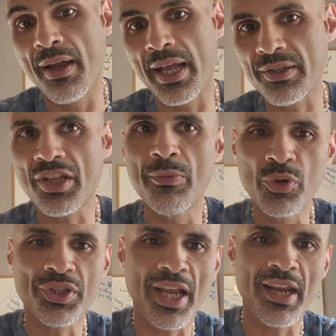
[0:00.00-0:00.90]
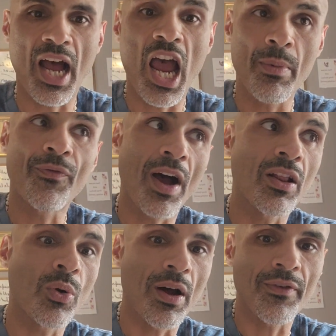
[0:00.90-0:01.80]
and some who say, I am a
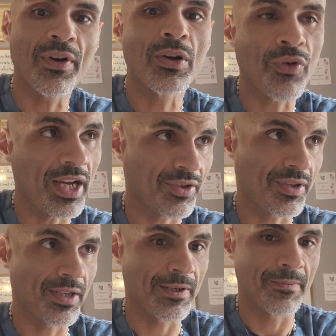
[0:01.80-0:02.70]
follower of Christ.